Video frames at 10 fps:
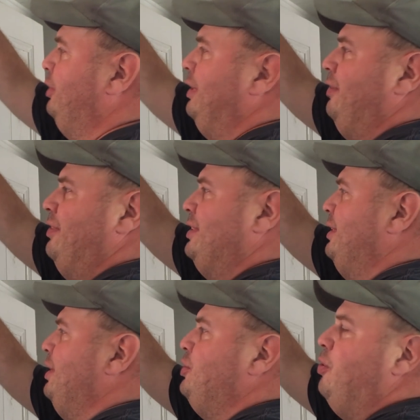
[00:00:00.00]
If it's
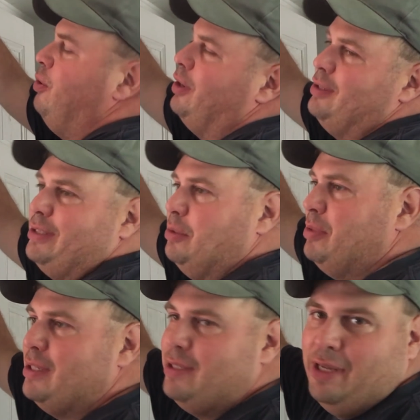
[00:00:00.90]
in the door, it's going
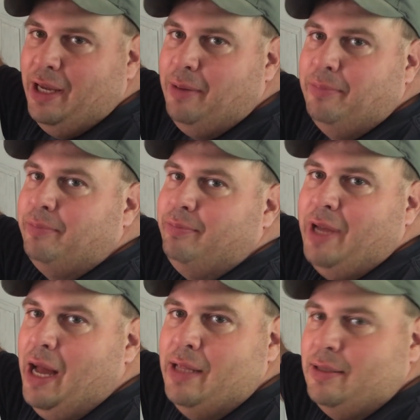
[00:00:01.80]
to be the same
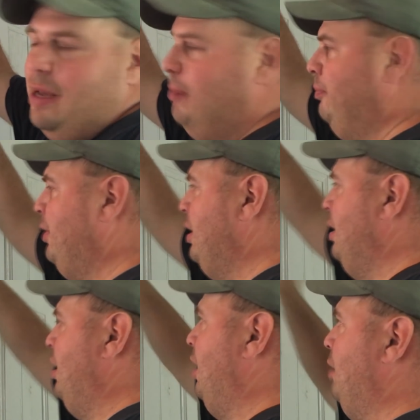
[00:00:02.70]
concept.
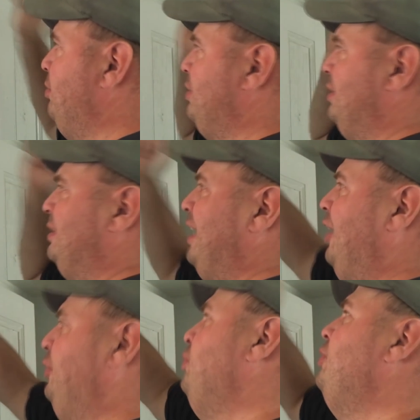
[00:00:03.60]
This is a
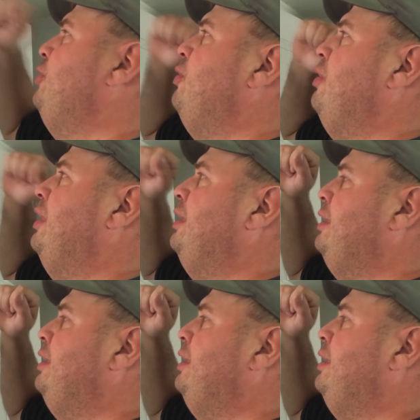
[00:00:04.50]
solid wood door.